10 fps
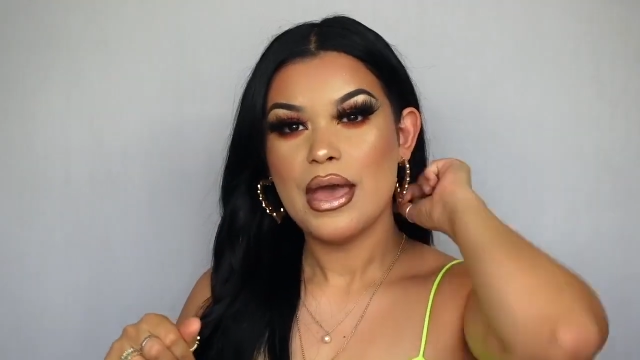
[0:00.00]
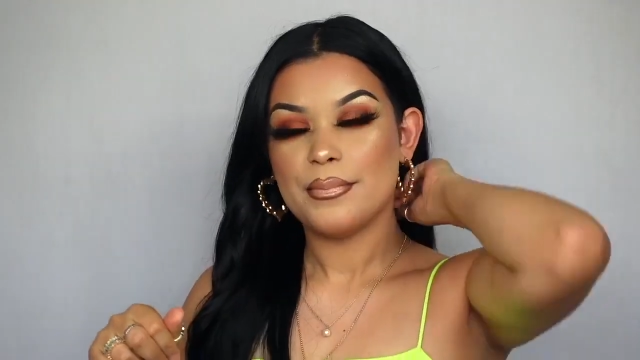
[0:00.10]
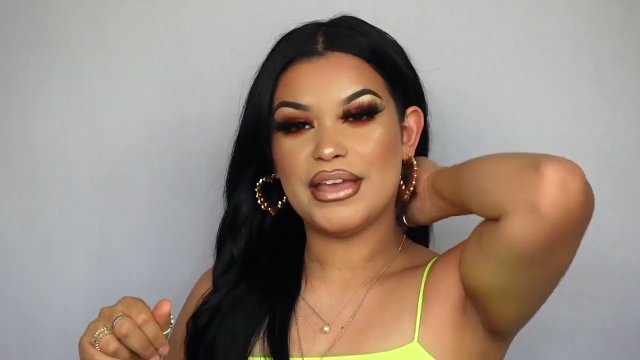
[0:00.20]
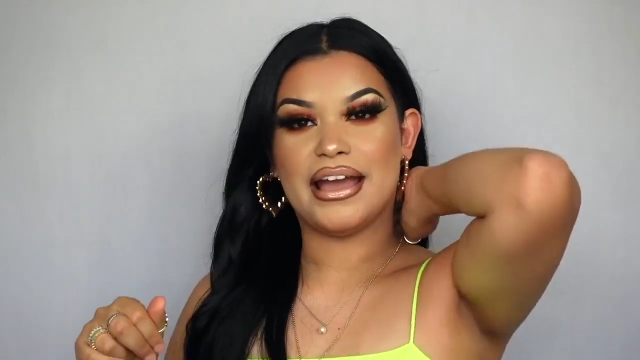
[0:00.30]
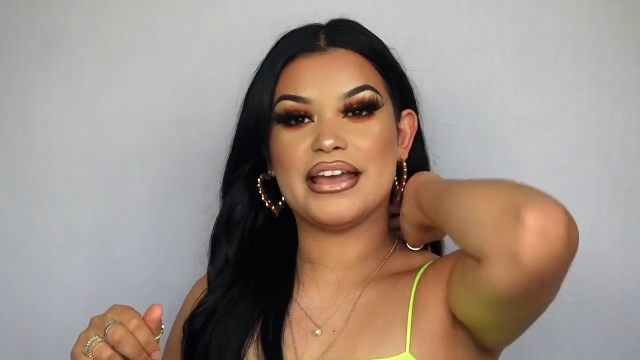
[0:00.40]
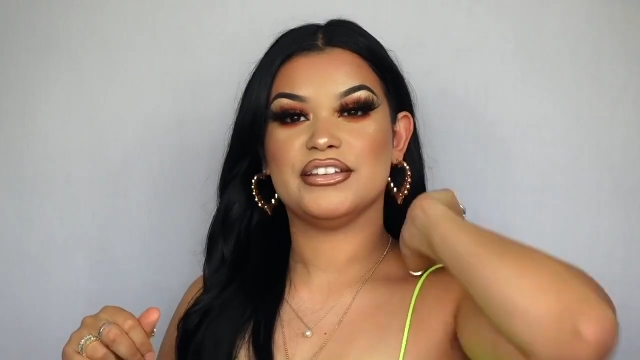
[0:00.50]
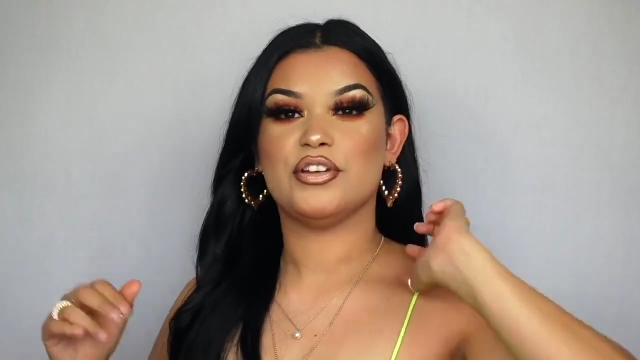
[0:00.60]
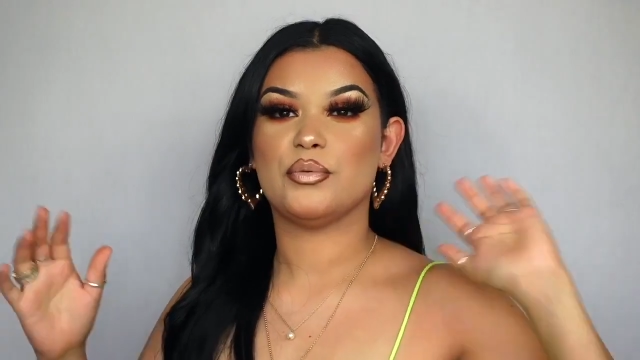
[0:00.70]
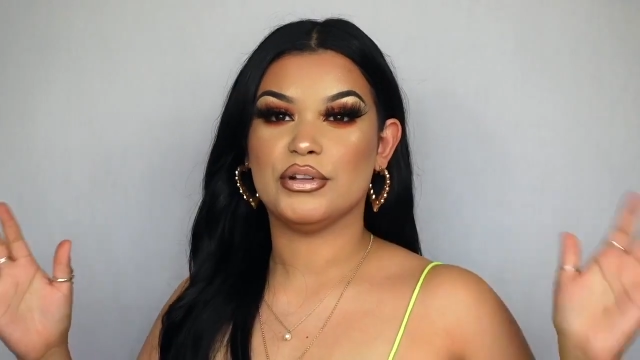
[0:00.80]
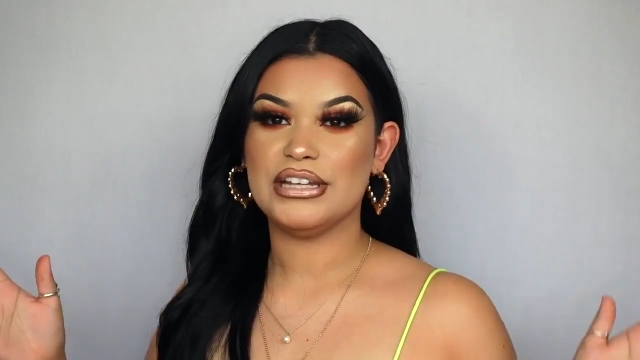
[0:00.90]
But yeah, guys, if
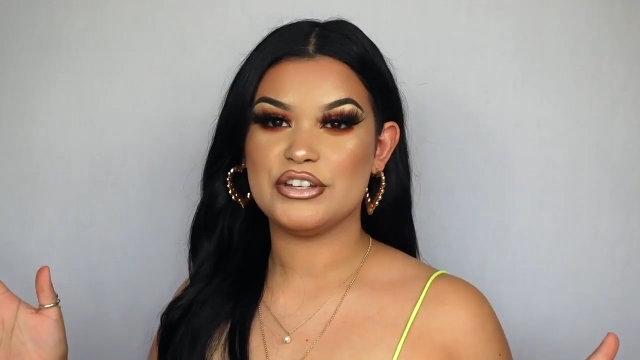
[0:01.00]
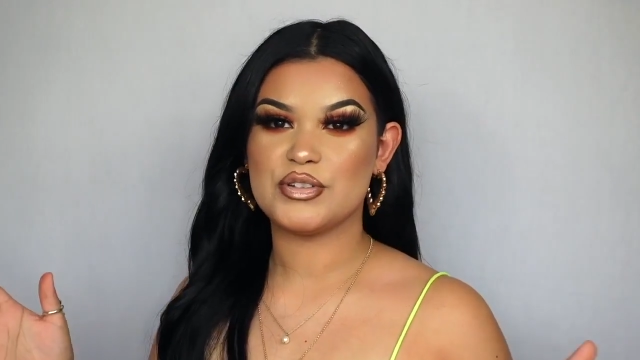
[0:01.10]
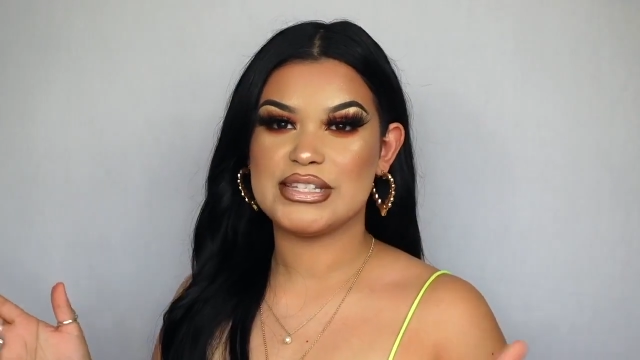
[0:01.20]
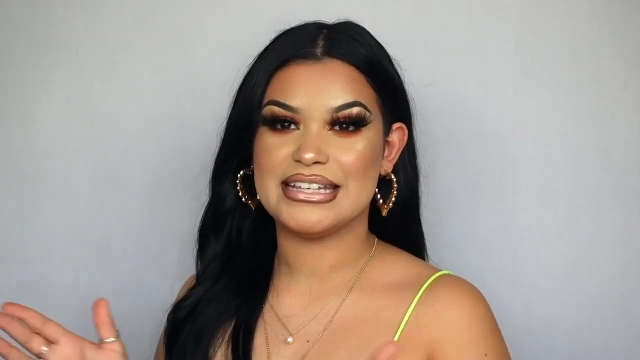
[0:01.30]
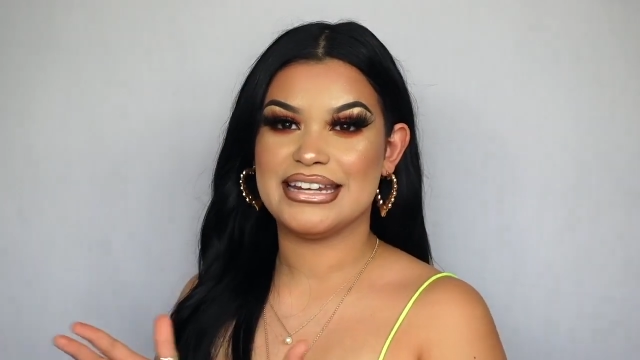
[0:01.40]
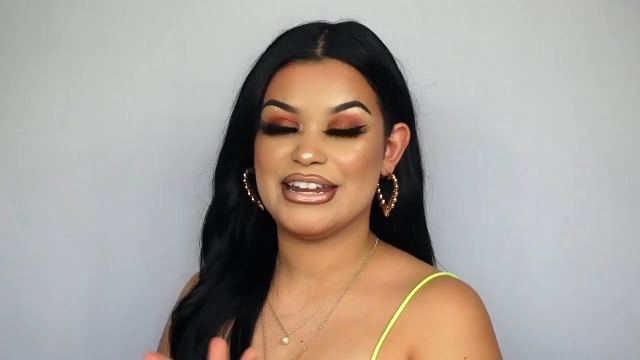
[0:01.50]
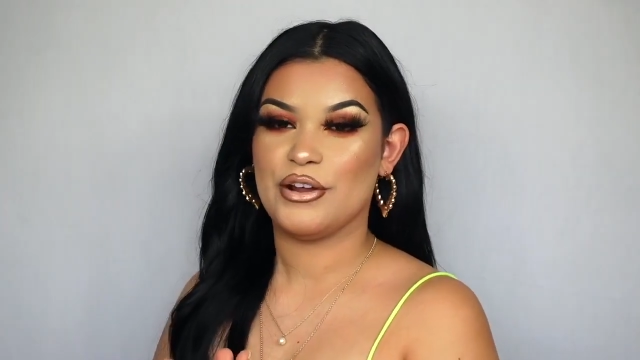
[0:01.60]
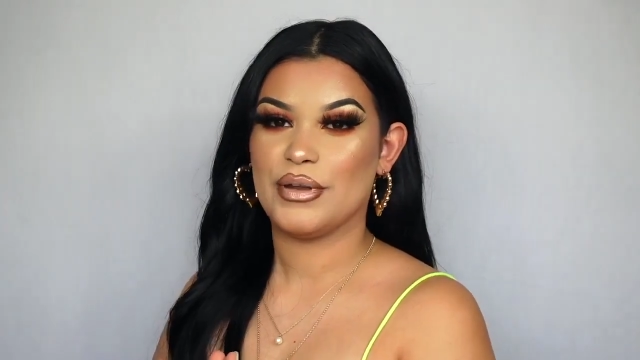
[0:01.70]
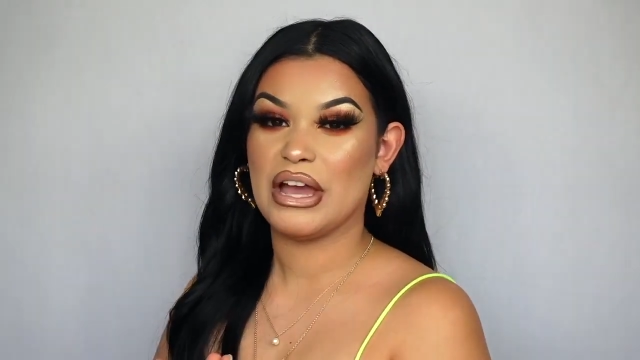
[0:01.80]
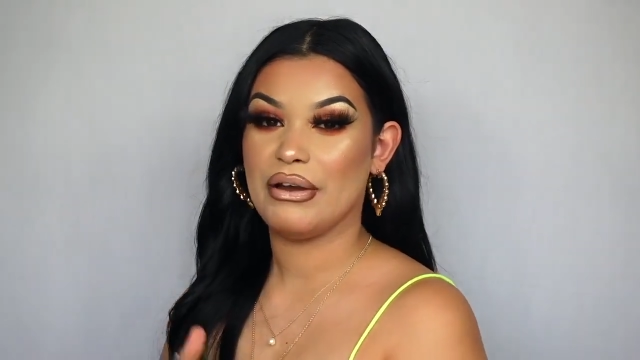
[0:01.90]
you're really interested in
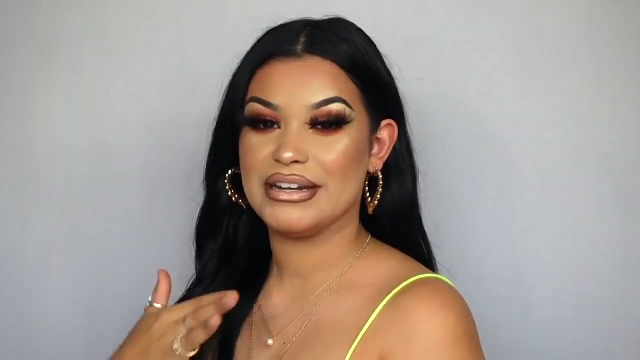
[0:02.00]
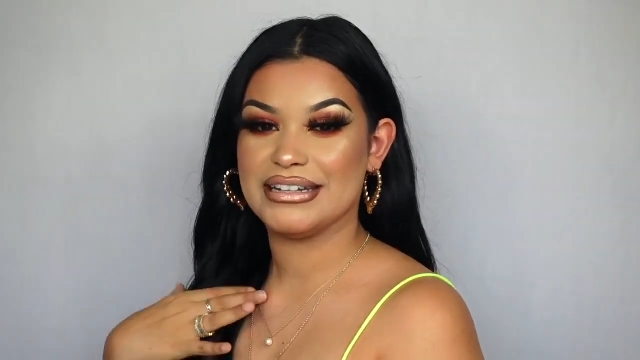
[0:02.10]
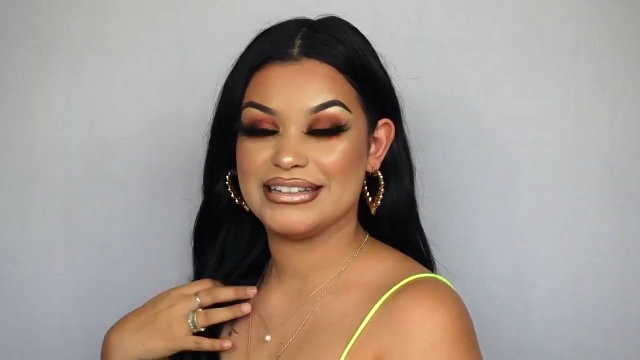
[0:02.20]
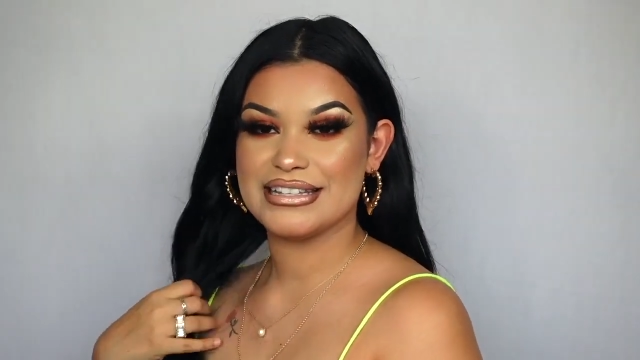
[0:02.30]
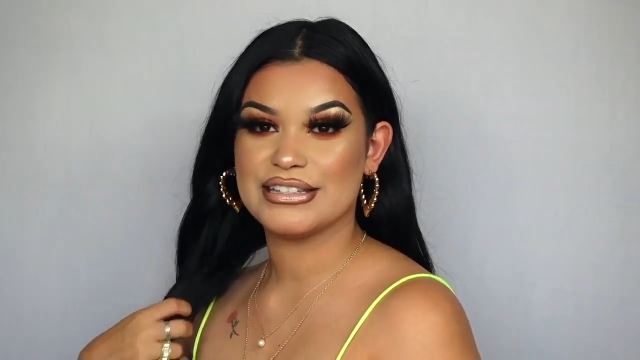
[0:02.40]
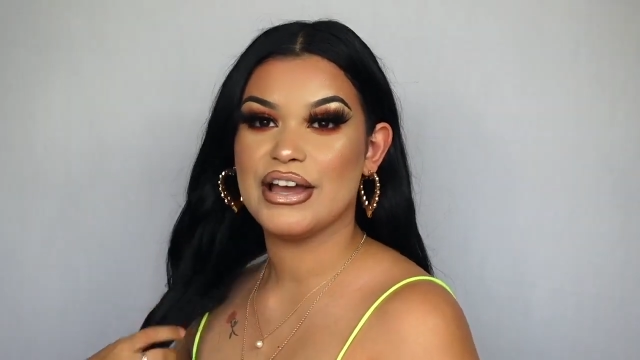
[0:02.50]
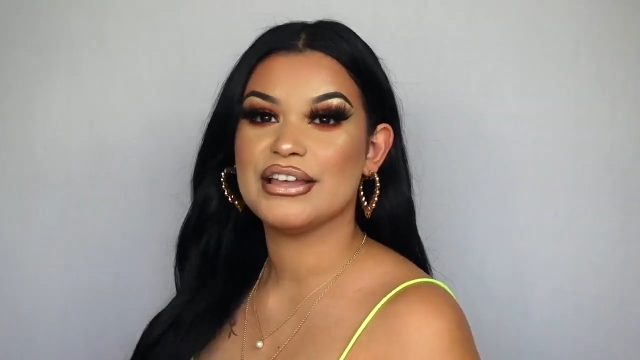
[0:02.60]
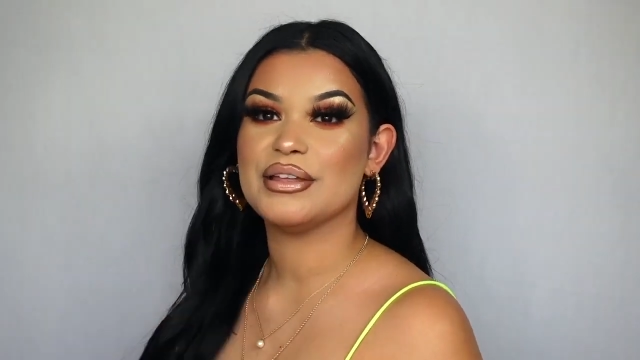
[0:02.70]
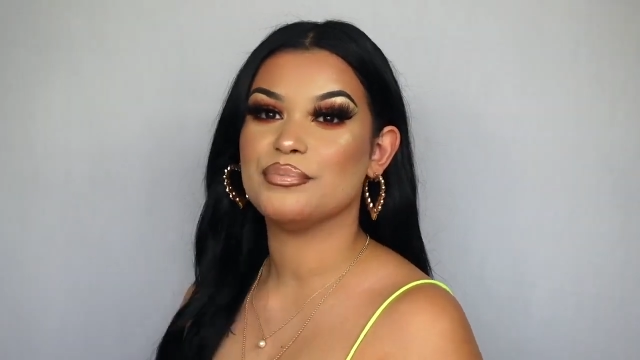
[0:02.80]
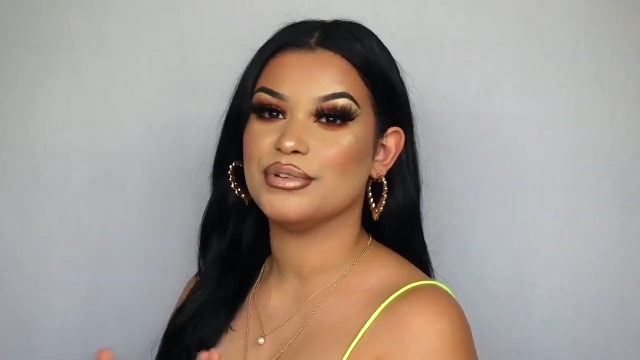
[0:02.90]
knowing how I did this look,
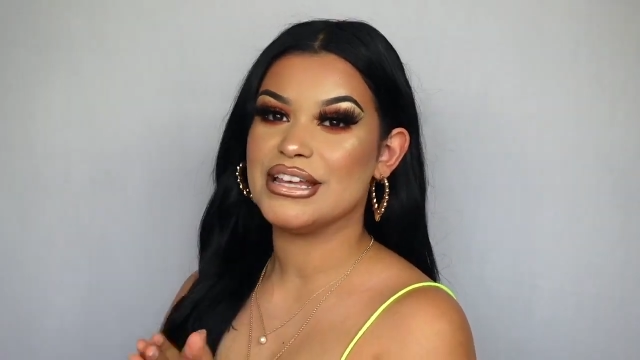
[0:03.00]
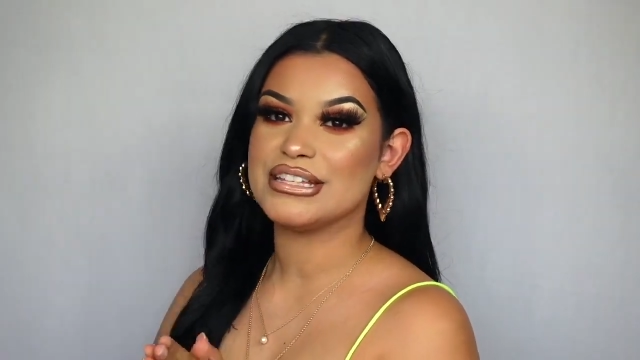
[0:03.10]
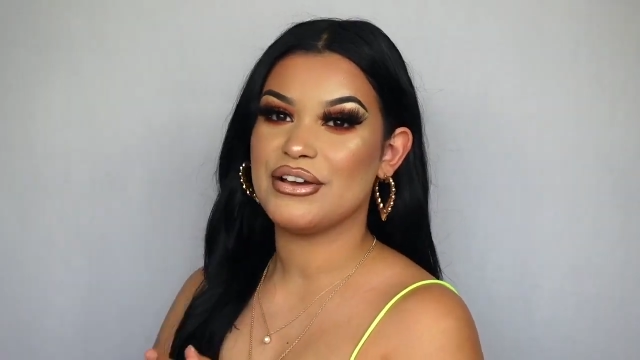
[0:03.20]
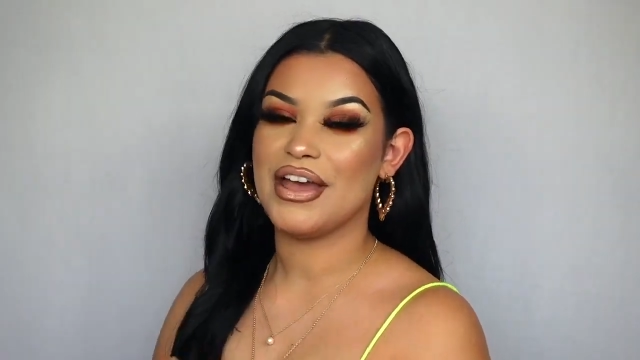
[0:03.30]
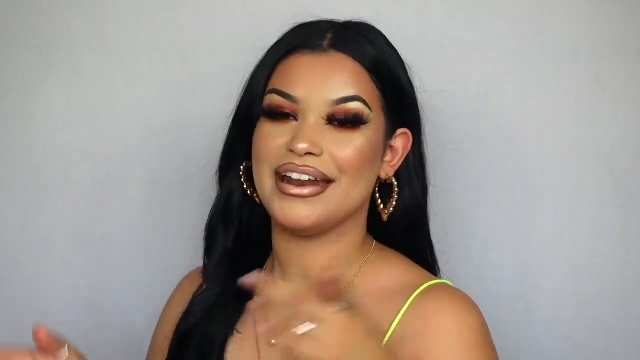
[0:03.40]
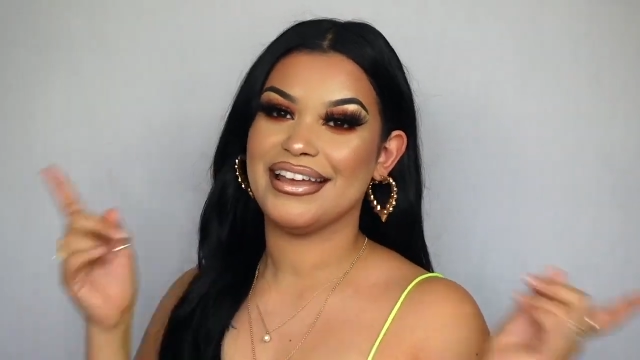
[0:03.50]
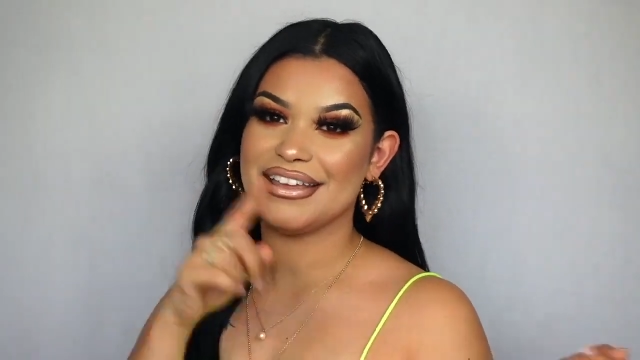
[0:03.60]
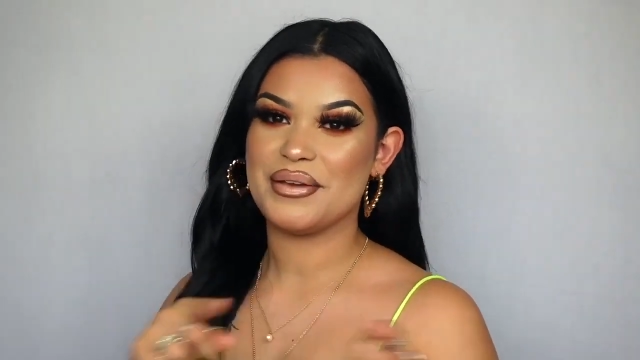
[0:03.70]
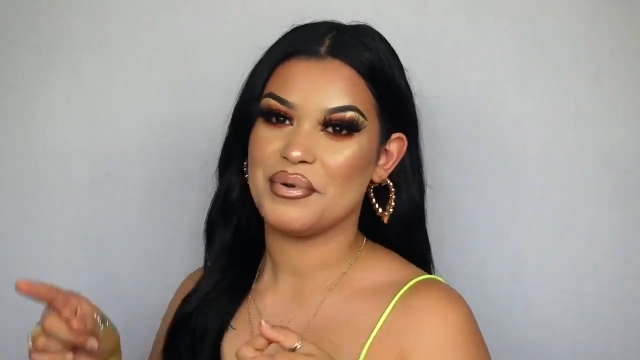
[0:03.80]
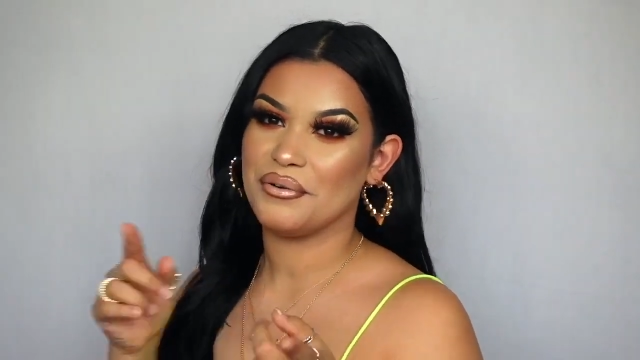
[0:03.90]
then please go ahead and
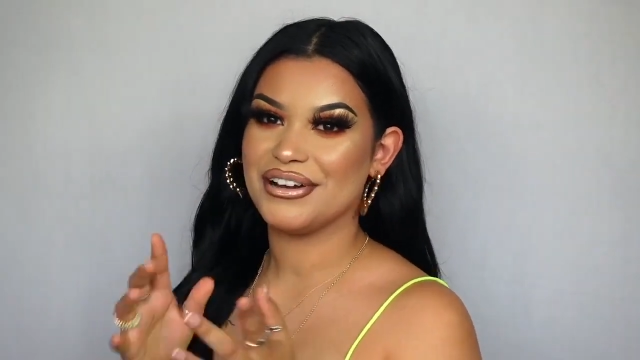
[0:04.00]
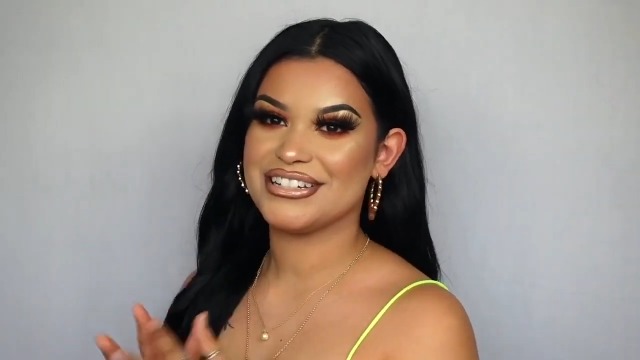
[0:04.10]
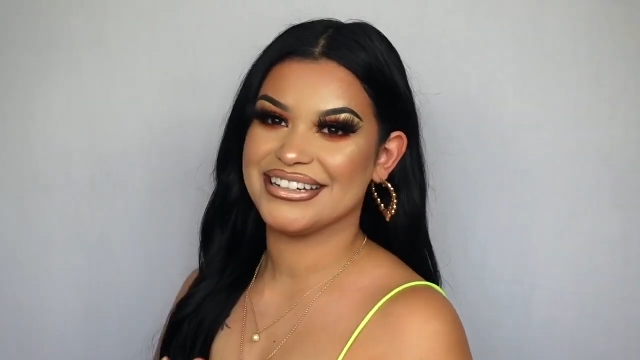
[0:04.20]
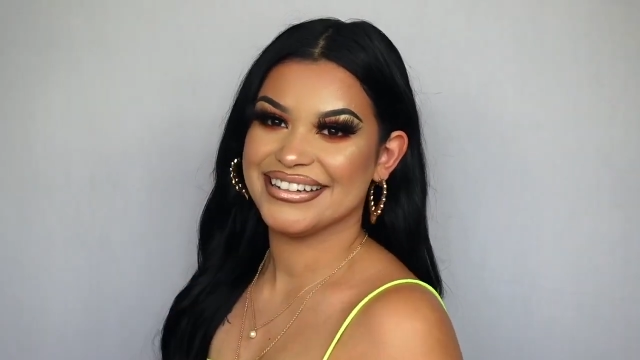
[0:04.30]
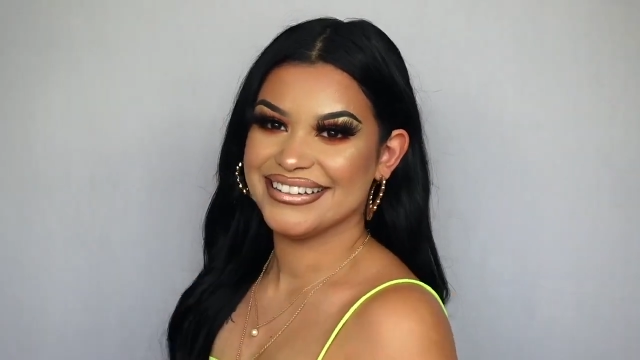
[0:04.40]
keep on watching.